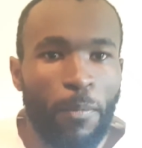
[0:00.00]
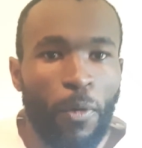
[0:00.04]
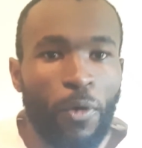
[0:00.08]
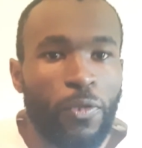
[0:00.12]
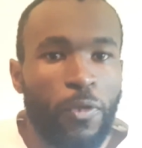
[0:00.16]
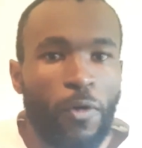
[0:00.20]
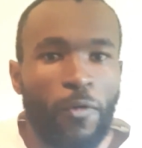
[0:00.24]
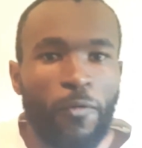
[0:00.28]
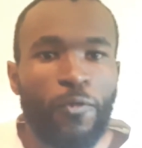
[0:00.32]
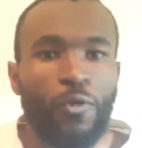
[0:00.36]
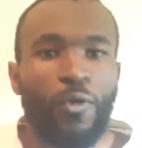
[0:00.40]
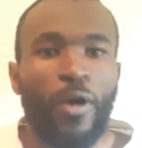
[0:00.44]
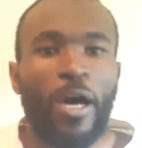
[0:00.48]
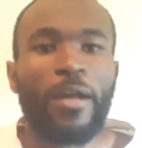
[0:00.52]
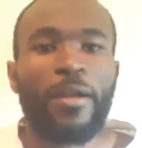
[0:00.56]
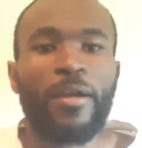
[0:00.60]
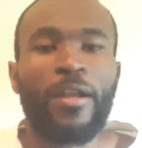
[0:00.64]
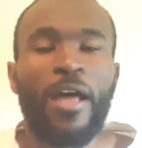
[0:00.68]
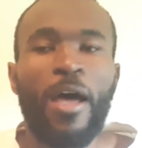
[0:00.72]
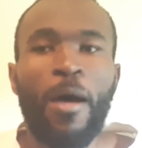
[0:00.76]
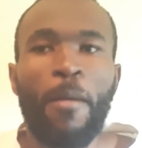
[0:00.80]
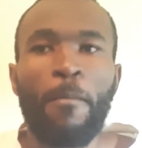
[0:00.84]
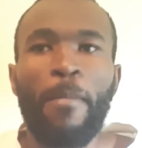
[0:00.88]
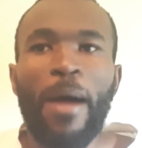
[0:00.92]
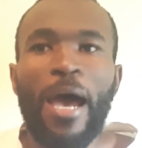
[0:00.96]
Both of you are
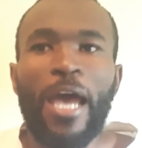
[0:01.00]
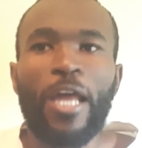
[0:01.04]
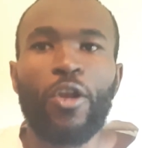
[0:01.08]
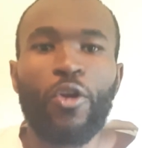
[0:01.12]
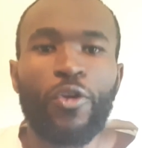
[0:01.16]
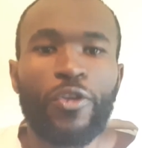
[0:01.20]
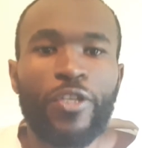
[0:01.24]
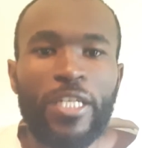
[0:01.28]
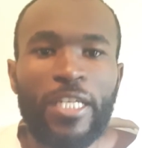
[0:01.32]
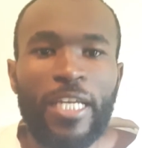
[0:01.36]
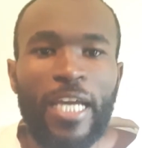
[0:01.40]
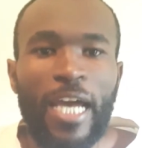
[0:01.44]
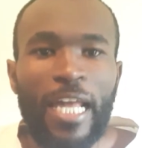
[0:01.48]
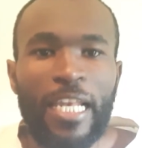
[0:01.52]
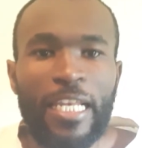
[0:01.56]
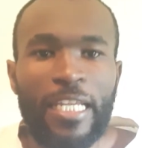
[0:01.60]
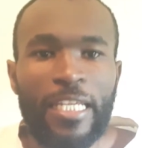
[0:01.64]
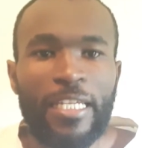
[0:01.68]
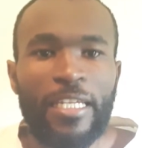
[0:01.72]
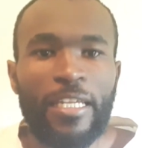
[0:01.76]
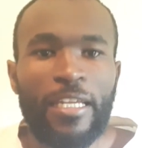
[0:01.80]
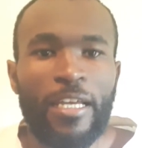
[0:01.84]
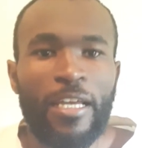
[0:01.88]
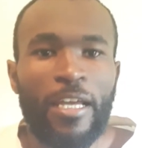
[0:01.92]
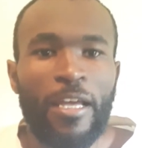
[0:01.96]

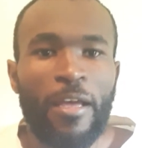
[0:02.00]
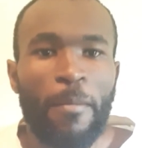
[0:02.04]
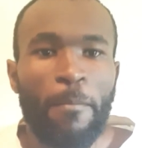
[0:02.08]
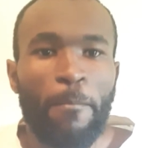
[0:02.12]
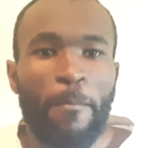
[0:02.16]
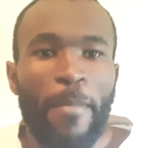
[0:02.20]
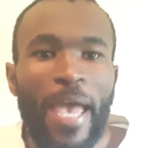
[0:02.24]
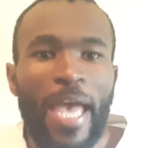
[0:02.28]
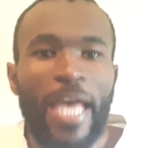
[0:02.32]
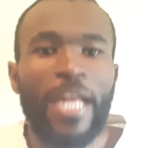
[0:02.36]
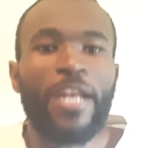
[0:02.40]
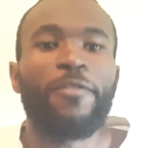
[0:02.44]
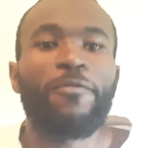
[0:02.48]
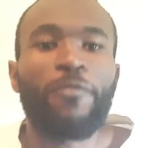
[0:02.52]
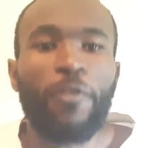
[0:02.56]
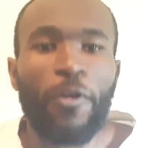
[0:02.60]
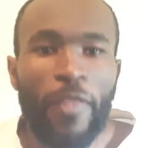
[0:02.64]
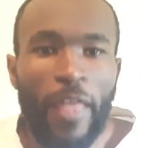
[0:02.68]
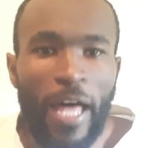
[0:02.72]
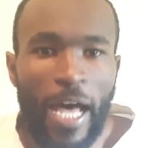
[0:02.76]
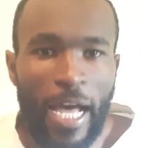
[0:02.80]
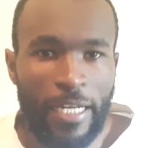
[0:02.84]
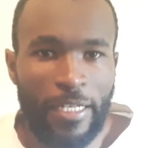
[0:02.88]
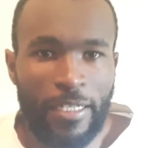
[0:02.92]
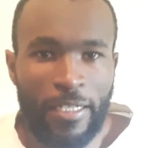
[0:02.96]
biologically made for
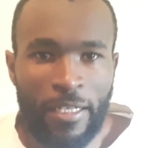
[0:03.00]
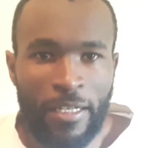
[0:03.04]
that.